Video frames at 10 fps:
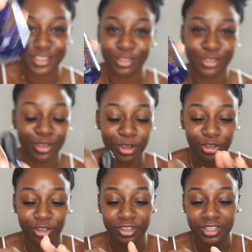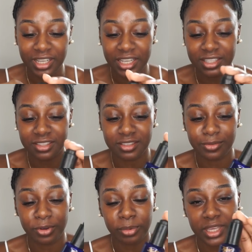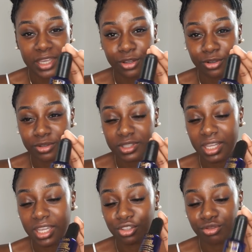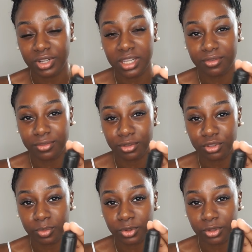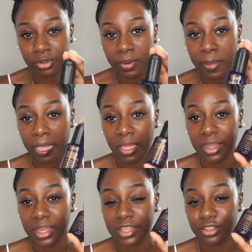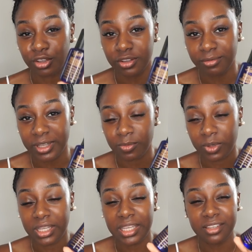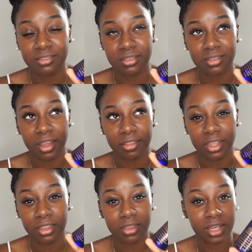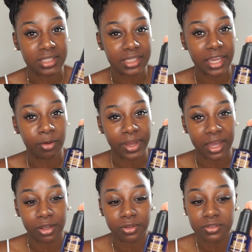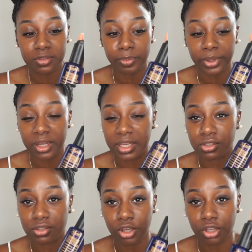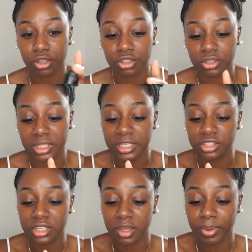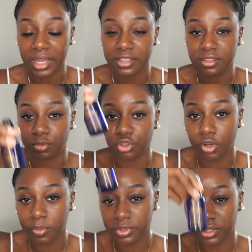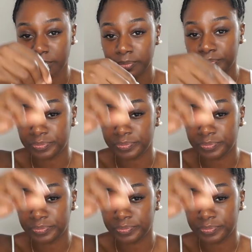it's so good it's from Kiehl's it's really affordable it's a good investment it is I think 38 pounds but it's so good you literally apply some drops